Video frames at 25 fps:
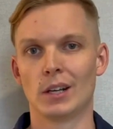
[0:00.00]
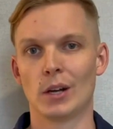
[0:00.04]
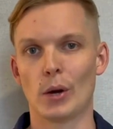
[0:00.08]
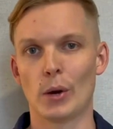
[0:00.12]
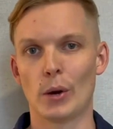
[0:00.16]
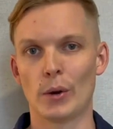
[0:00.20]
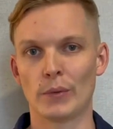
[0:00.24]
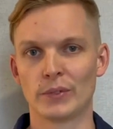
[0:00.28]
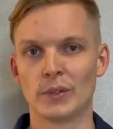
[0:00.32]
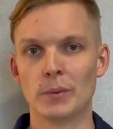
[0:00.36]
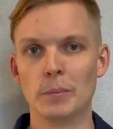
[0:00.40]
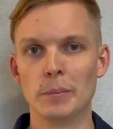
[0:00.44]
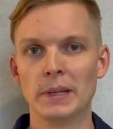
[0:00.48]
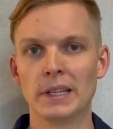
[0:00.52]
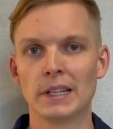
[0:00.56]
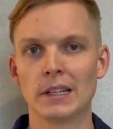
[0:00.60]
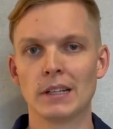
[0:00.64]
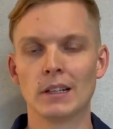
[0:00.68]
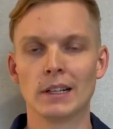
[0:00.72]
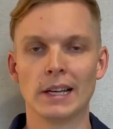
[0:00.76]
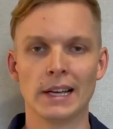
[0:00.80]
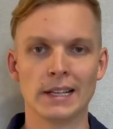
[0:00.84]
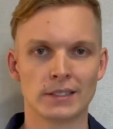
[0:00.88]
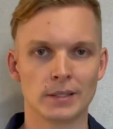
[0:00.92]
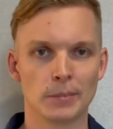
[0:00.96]
of the
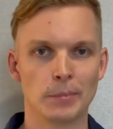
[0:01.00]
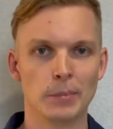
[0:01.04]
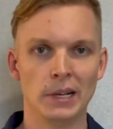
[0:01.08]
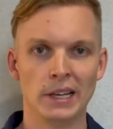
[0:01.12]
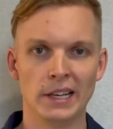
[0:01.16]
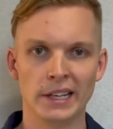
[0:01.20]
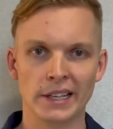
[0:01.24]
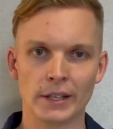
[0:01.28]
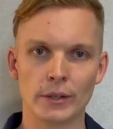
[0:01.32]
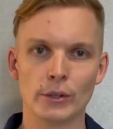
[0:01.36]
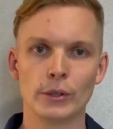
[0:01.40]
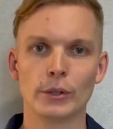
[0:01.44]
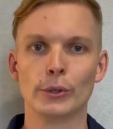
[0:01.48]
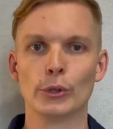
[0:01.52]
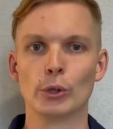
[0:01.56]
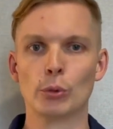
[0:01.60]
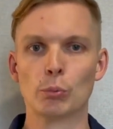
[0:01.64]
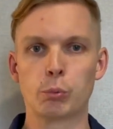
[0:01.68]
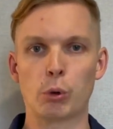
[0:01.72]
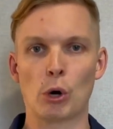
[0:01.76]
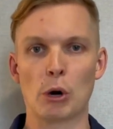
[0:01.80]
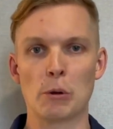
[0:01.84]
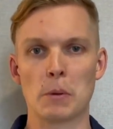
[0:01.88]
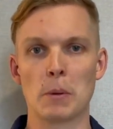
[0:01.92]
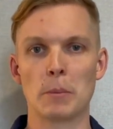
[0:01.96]
middle as a player, you'll
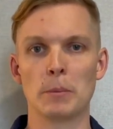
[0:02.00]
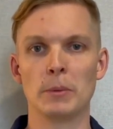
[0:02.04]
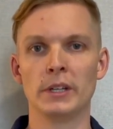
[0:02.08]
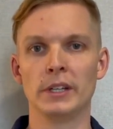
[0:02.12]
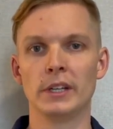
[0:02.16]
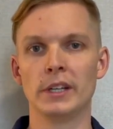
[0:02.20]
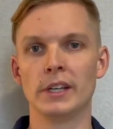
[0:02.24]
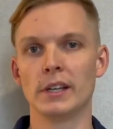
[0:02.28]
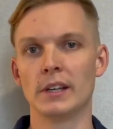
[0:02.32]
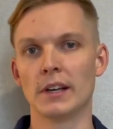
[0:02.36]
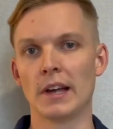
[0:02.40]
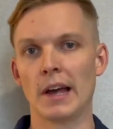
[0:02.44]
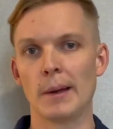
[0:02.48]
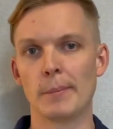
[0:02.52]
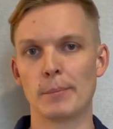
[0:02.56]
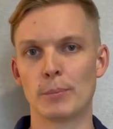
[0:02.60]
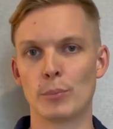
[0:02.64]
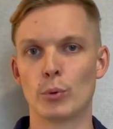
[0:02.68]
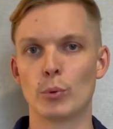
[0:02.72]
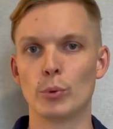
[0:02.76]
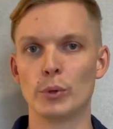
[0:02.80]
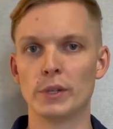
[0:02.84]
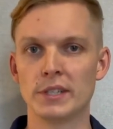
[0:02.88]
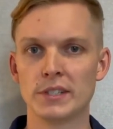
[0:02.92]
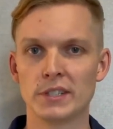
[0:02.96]
probably
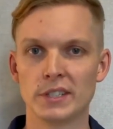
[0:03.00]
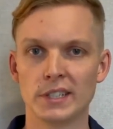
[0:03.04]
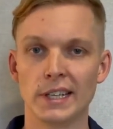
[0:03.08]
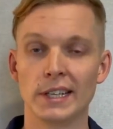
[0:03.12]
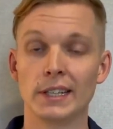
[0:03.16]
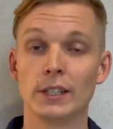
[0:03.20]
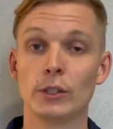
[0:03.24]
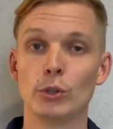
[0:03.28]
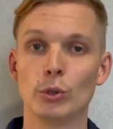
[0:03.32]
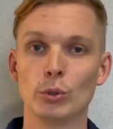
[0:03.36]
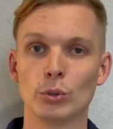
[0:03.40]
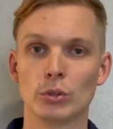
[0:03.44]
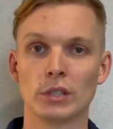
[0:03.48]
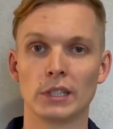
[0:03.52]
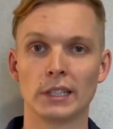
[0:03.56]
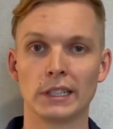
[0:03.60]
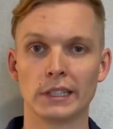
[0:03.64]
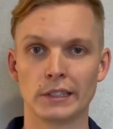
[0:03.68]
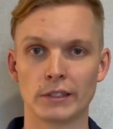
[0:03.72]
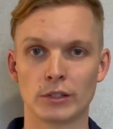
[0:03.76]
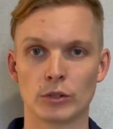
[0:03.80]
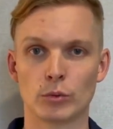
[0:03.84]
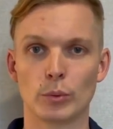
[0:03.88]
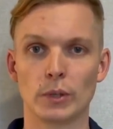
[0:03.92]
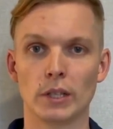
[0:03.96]
appreciate using it
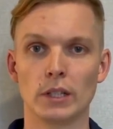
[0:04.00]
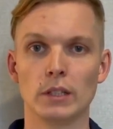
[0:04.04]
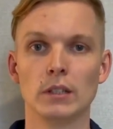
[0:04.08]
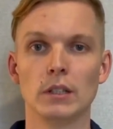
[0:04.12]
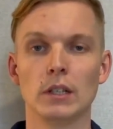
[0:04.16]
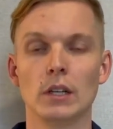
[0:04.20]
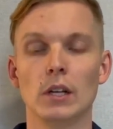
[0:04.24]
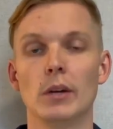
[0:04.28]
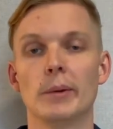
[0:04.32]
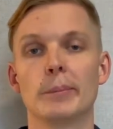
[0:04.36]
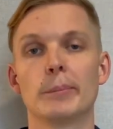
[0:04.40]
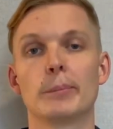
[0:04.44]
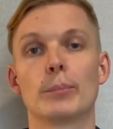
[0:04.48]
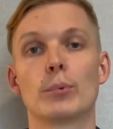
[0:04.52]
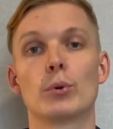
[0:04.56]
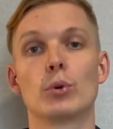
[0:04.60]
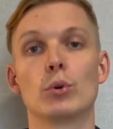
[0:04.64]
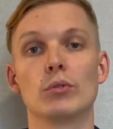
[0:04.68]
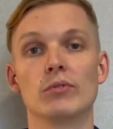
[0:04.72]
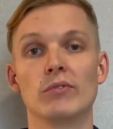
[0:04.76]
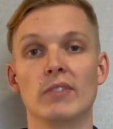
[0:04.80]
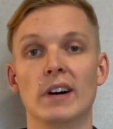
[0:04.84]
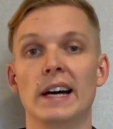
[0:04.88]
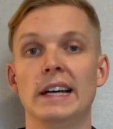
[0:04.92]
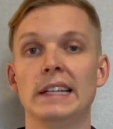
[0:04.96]
as well,
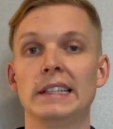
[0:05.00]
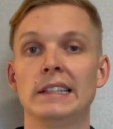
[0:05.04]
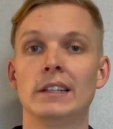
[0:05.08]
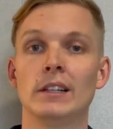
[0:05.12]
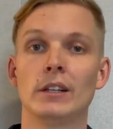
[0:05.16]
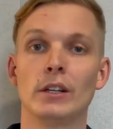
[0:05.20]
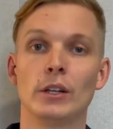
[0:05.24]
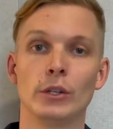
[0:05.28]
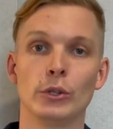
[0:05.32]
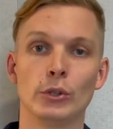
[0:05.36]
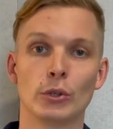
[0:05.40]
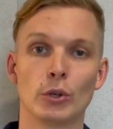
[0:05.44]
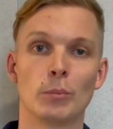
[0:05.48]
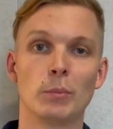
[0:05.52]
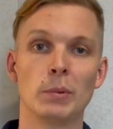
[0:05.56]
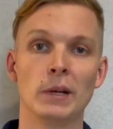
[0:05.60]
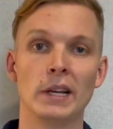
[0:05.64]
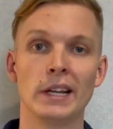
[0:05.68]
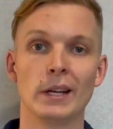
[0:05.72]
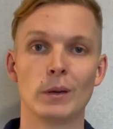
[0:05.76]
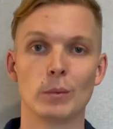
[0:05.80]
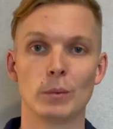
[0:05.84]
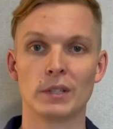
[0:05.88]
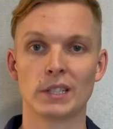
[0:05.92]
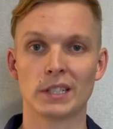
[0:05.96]
provided you're
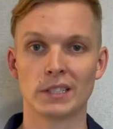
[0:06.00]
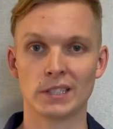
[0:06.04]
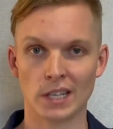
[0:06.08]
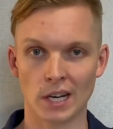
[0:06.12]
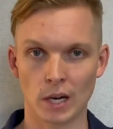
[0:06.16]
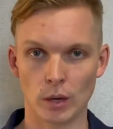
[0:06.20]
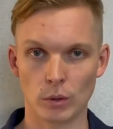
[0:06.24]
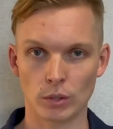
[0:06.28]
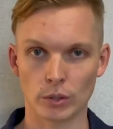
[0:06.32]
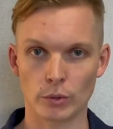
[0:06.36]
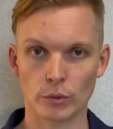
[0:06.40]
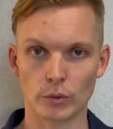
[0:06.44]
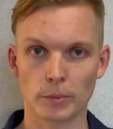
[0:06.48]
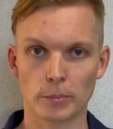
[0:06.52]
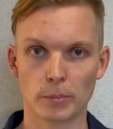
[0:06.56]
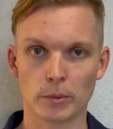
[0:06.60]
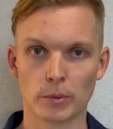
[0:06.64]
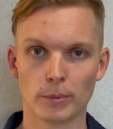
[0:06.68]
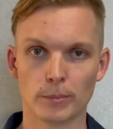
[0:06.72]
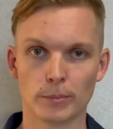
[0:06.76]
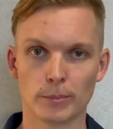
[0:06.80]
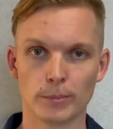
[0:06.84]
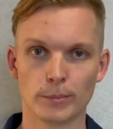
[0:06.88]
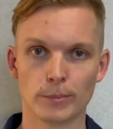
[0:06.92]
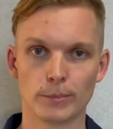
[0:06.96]
playing with a towel grip.
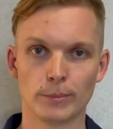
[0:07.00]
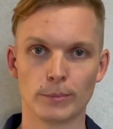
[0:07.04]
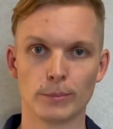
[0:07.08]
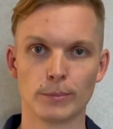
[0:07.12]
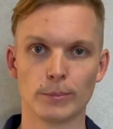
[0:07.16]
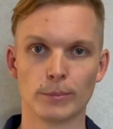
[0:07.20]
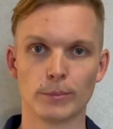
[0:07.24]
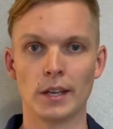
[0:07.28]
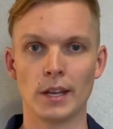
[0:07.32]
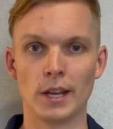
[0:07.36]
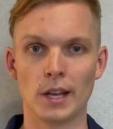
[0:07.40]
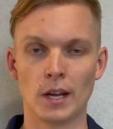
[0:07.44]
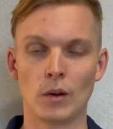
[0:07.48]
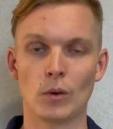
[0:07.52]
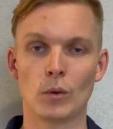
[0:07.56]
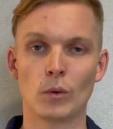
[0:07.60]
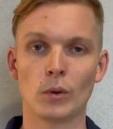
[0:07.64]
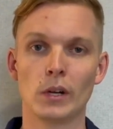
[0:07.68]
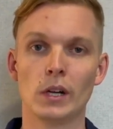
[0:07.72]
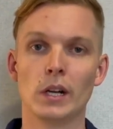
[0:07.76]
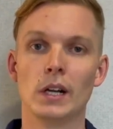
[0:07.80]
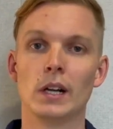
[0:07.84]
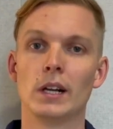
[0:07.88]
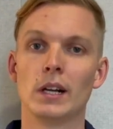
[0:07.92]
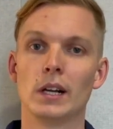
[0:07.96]

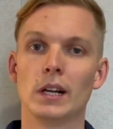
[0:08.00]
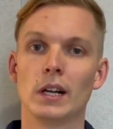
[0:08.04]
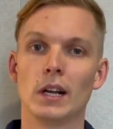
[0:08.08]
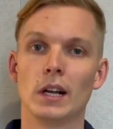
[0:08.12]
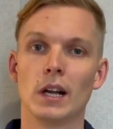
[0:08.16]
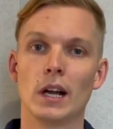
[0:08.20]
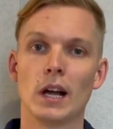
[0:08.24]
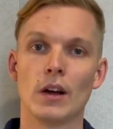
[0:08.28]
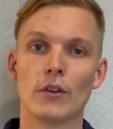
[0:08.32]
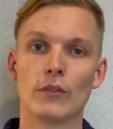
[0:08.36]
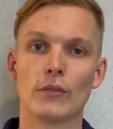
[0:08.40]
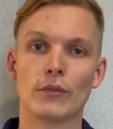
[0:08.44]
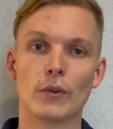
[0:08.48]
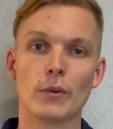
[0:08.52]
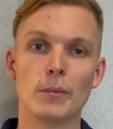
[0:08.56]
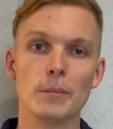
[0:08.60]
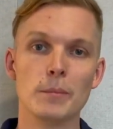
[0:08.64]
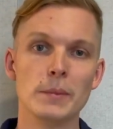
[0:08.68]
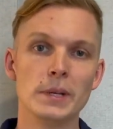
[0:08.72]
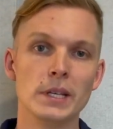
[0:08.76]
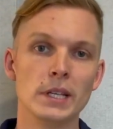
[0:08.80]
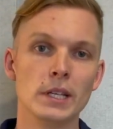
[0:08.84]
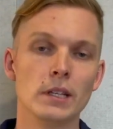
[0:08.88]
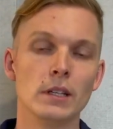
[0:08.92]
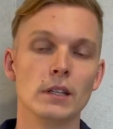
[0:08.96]
Now, for
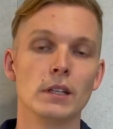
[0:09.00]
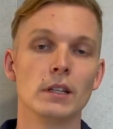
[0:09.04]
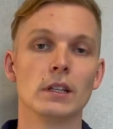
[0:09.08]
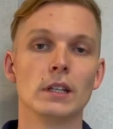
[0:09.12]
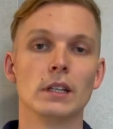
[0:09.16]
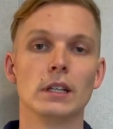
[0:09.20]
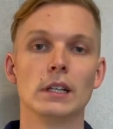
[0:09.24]
me,